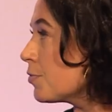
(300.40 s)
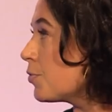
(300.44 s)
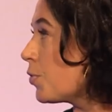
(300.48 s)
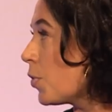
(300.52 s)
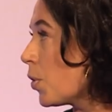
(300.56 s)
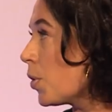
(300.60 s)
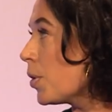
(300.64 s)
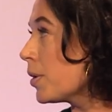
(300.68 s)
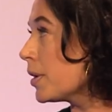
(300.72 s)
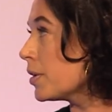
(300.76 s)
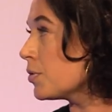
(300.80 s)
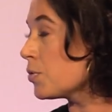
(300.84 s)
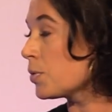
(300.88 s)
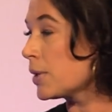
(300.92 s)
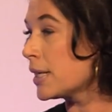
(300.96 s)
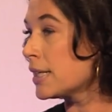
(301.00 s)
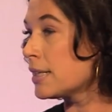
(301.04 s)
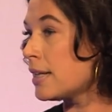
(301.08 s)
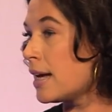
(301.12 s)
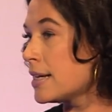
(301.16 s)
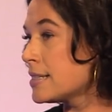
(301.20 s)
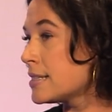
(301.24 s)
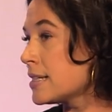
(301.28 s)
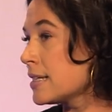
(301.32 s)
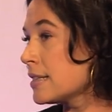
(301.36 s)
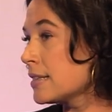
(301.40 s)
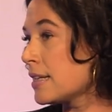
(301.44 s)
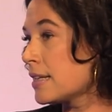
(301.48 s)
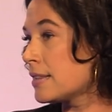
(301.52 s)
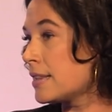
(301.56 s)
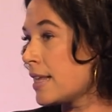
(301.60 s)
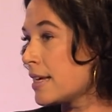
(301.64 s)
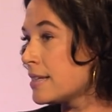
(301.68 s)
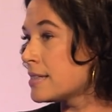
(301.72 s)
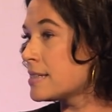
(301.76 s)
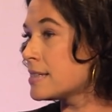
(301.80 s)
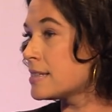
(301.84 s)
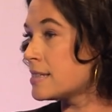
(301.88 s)
forward and realizing that
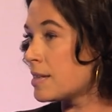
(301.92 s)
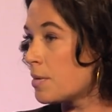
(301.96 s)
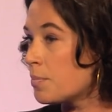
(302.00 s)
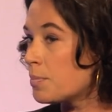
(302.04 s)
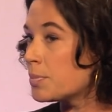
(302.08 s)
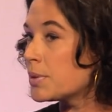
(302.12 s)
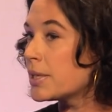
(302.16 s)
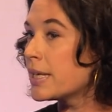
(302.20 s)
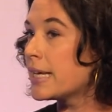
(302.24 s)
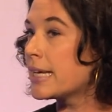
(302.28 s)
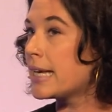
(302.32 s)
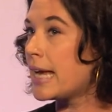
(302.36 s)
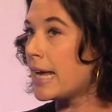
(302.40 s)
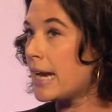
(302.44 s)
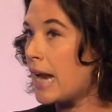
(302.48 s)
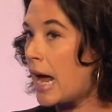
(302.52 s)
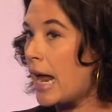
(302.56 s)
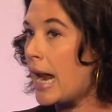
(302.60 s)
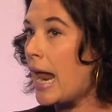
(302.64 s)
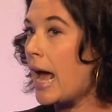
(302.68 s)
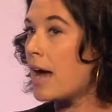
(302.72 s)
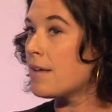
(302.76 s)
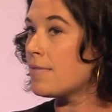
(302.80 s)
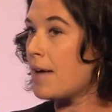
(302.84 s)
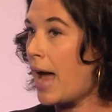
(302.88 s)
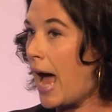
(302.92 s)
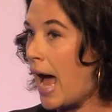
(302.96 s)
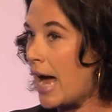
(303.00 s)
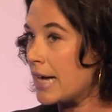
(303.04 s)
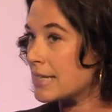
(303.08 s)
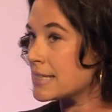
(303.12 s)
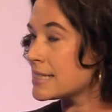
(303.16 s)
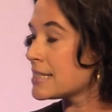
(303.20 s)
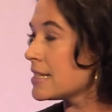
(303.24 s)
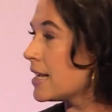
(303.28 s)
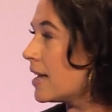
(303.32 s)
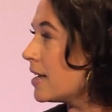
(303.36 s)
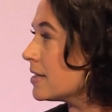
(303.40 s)
they simply cannot have
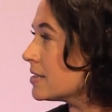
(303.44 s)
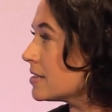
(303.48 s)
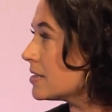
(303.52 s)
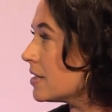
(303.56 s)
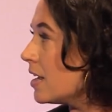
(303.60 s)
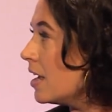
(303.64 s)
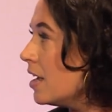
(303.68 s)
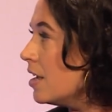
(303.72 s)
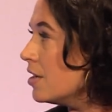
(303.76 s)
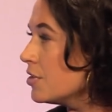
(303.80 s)
access